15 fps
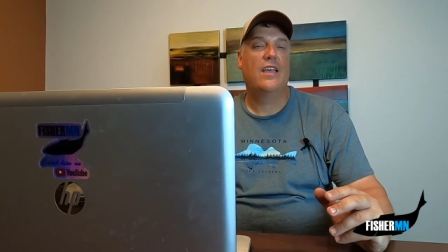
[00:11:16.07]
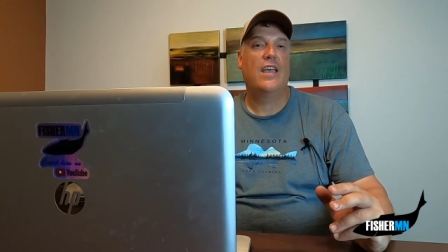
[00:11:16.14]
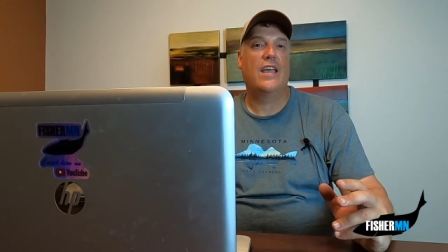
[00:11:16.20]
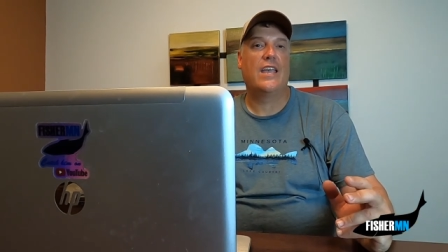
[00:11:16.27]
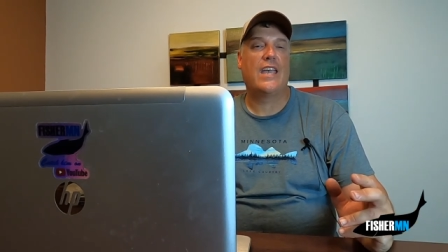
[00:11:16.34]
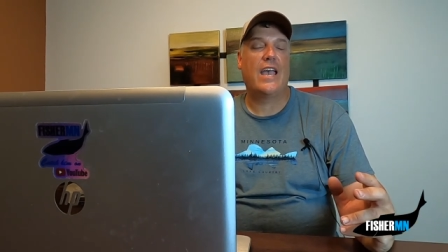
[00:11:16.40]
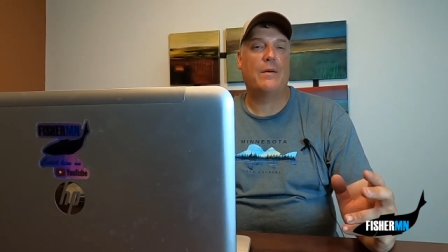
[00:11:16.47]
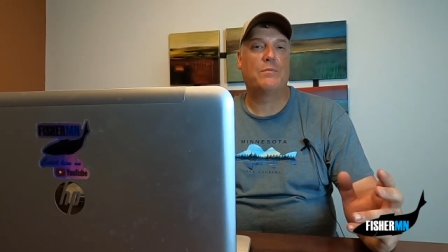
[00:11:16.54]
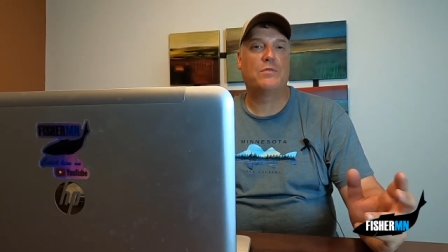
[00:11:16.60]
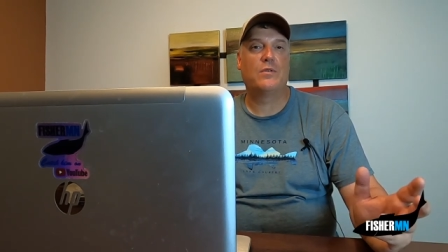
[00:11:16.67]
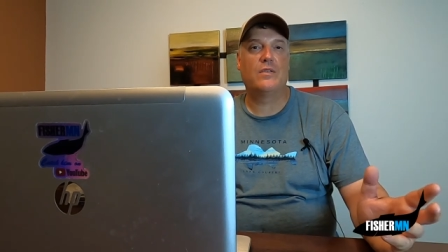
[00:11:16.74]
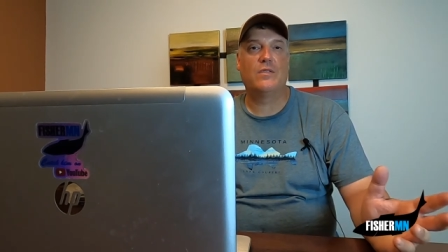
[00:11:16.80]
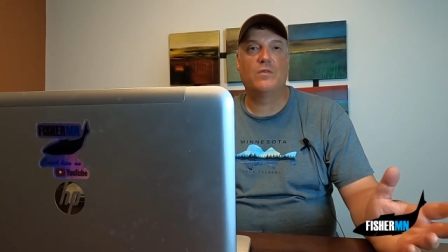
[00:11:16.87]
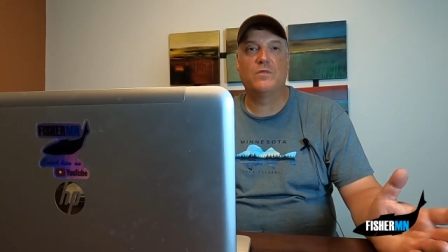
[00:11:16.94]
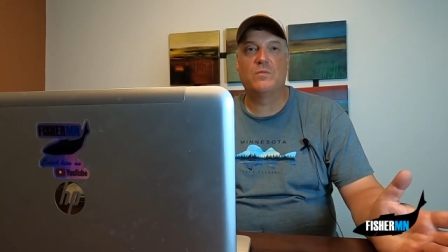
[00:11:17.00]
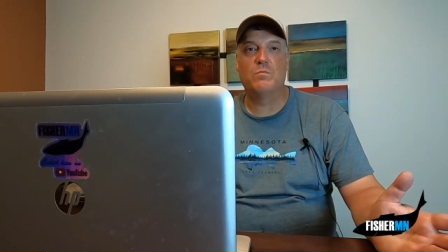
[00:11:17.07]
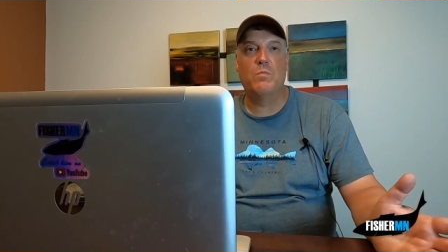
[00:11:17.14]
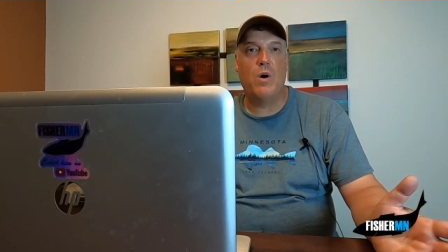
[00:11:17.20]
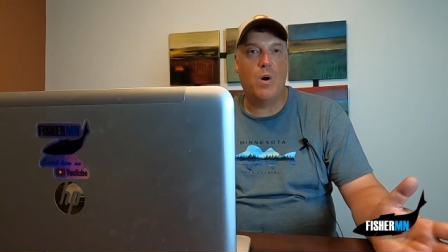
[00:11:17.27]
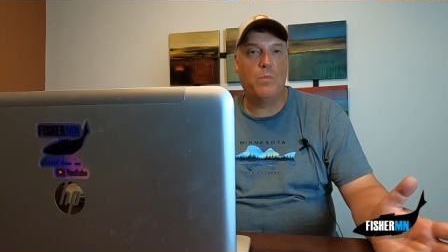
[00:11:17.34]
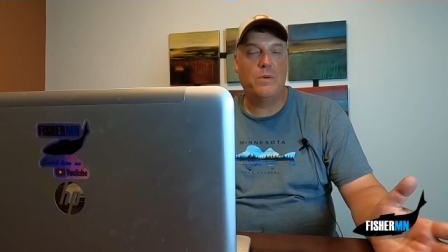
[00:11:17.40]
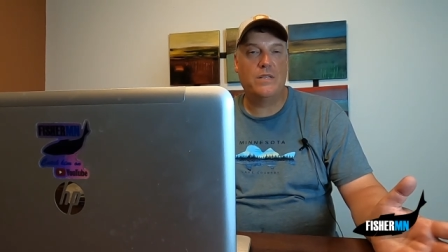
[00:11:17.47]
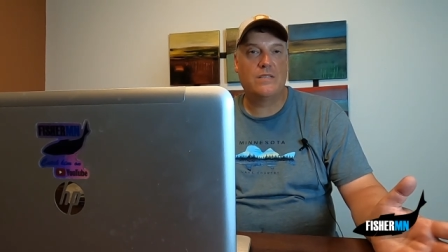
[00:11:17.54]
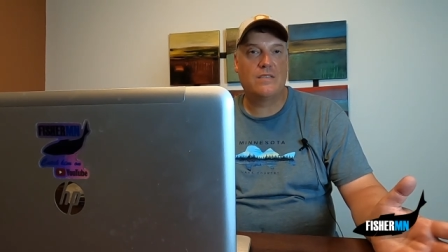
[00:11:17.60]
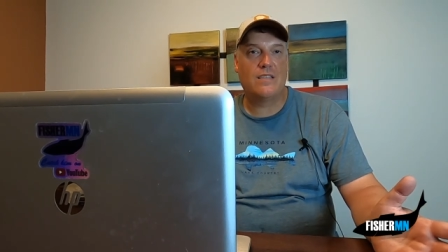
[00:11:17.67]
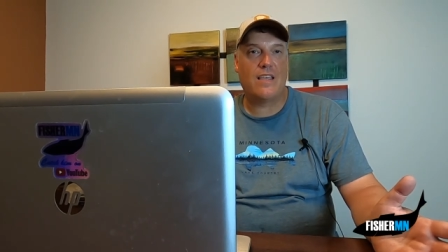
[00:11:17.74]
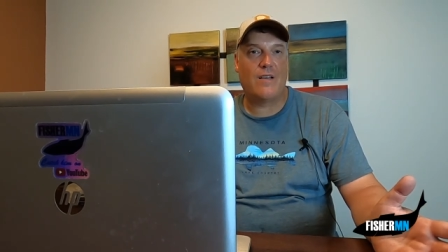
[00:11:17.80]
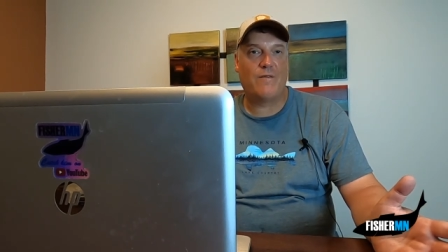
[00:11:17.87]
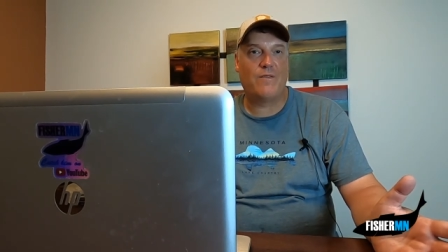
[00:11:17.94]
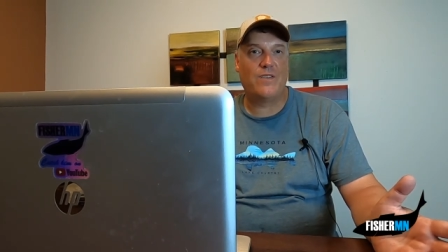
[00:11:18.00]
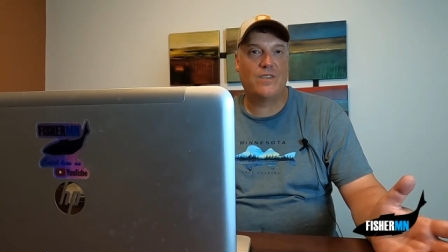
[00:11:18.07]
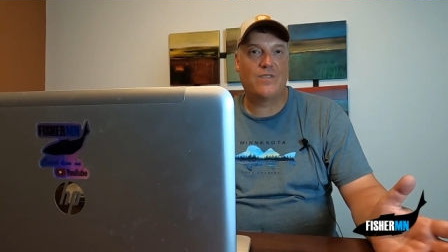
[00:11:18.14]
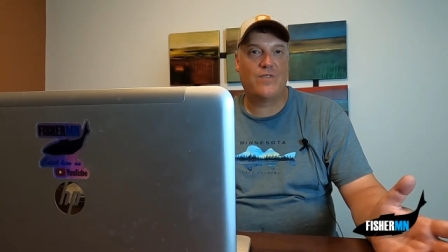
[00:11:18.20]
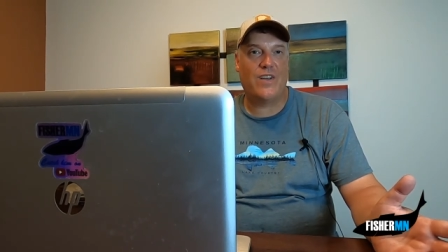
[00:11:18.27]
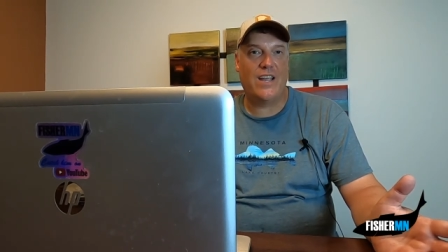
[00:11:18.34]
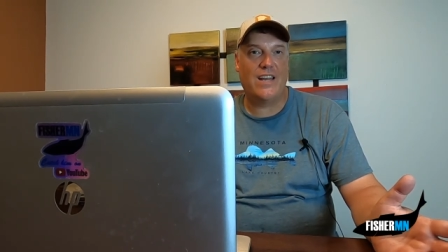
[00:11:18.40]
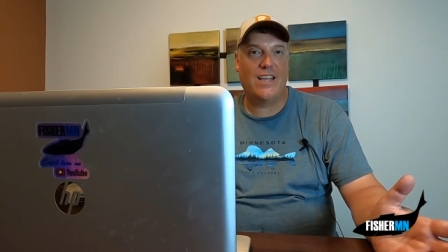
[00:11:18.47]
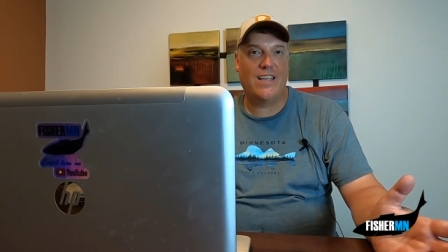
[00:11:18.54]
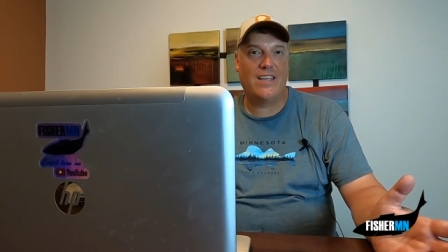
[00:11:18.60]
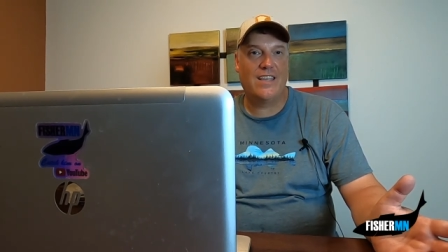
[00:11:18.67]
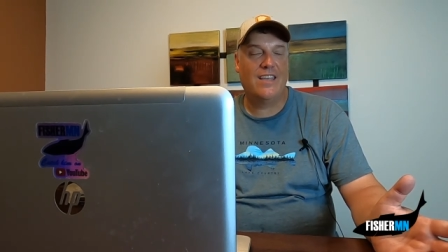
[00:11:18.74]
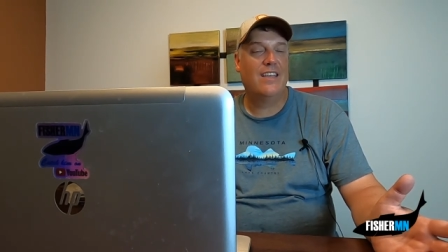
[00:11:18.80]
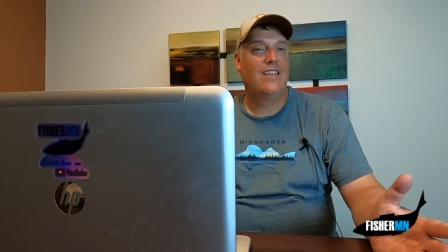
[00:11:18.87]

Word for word: and capturing those moments of that fish fighting,